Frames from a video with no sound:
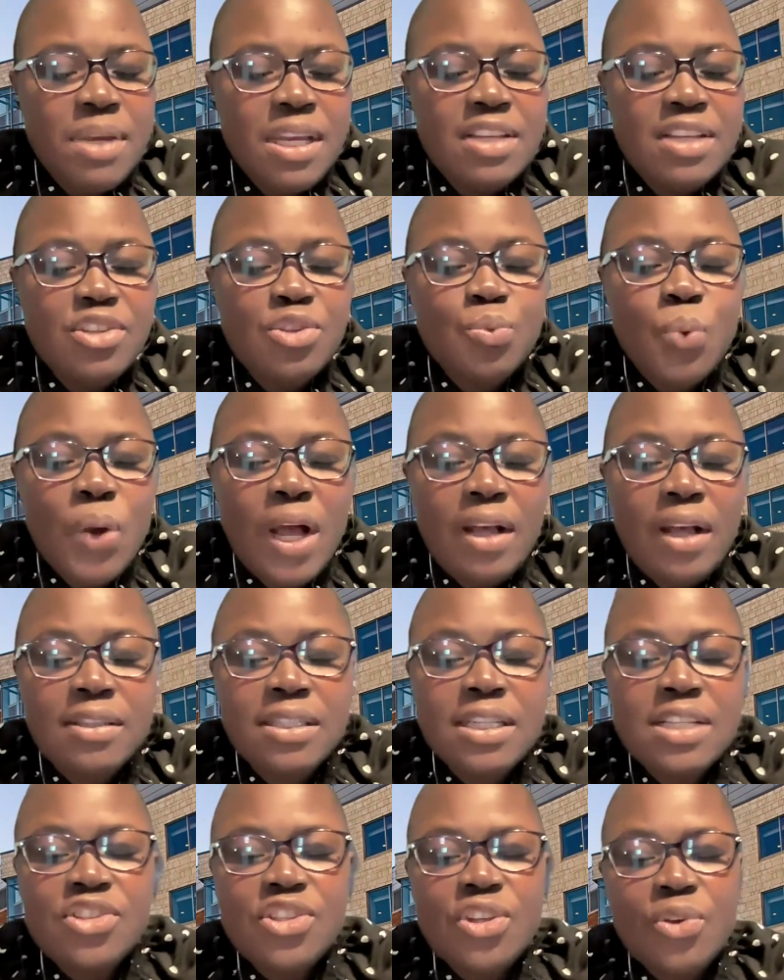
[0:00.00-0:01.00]
as well.
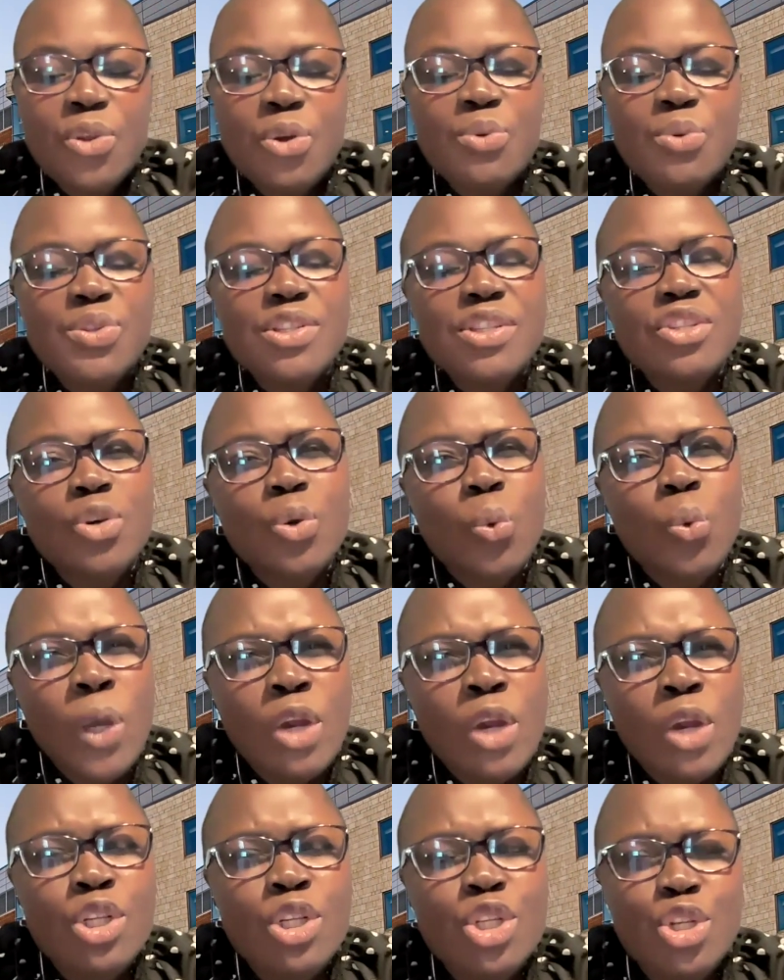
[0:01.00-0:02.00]
And so there was this
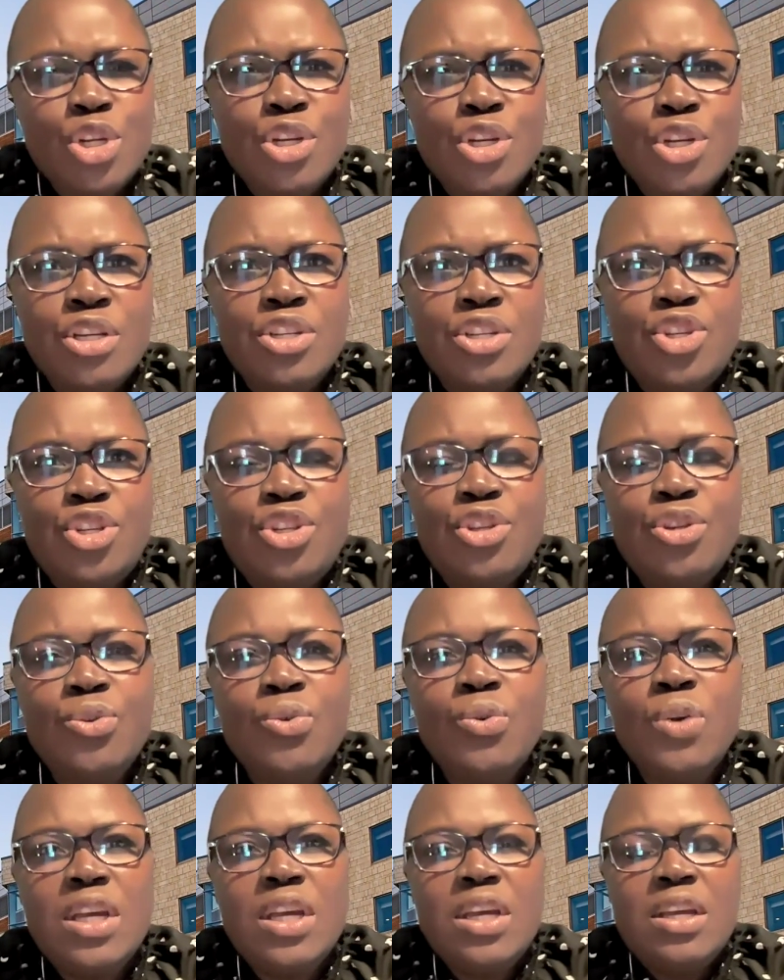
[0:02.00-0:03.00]
quick return
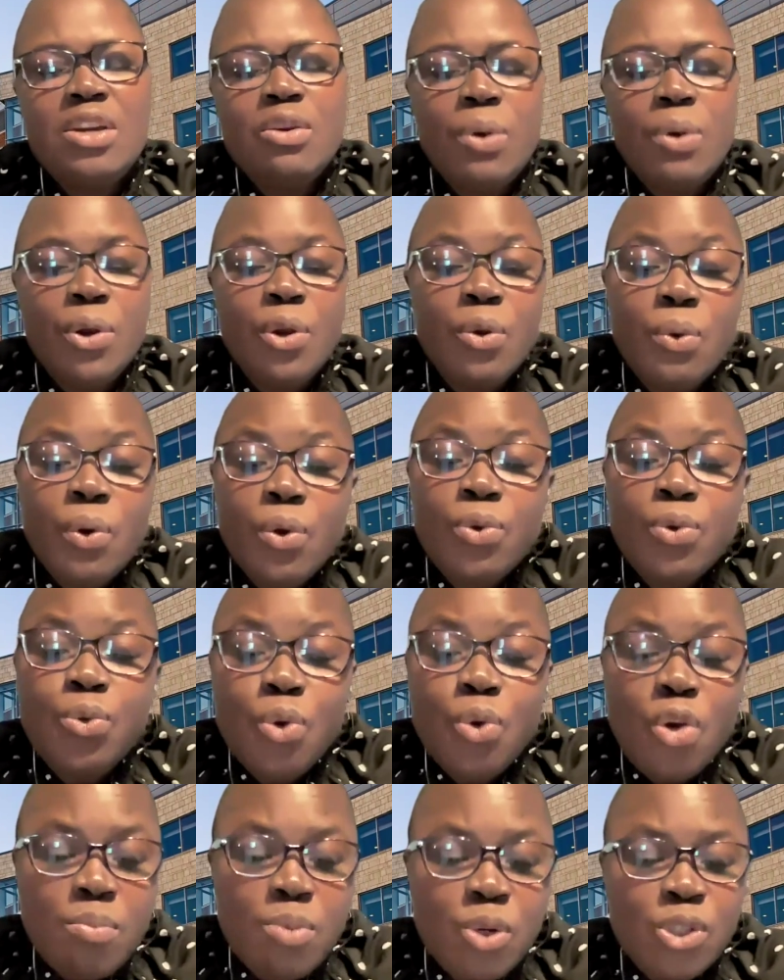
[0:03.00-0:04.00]
to quote unquote
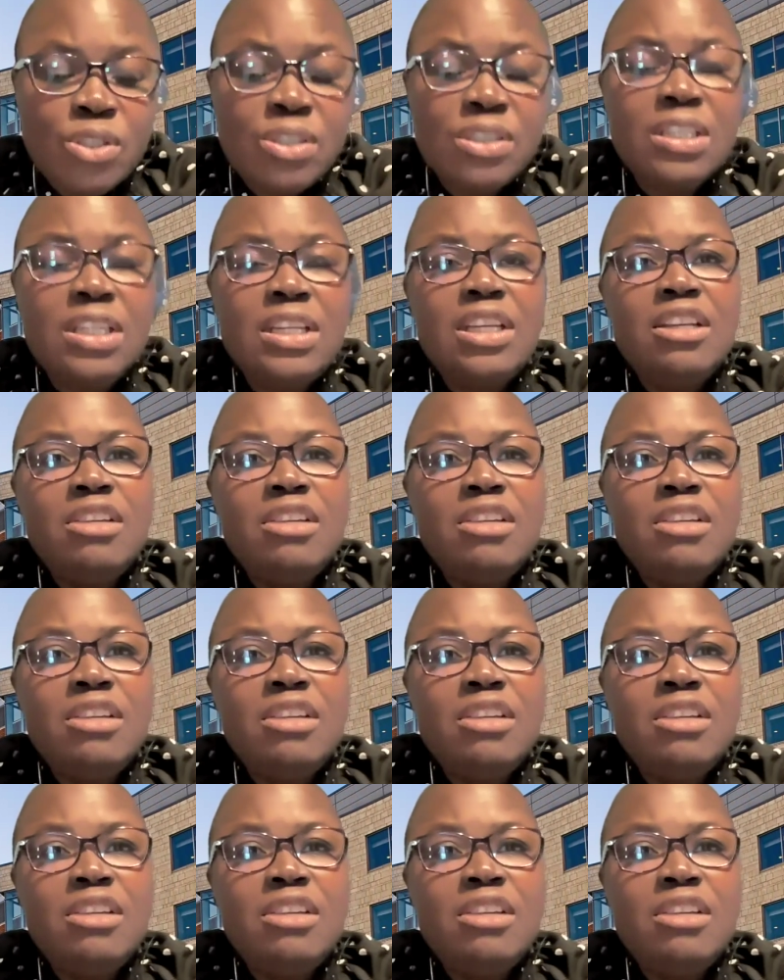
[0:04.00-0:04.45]
normal,